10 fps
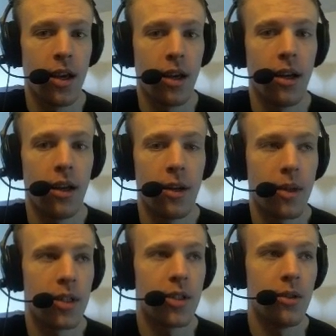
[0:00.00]

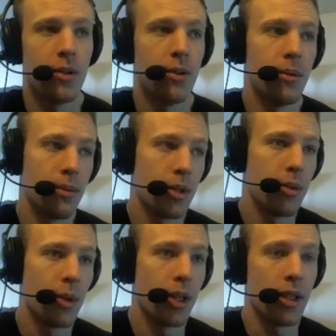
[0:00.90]
that you
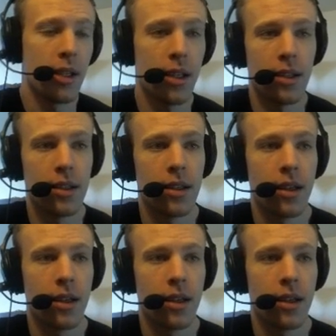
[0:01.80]
really need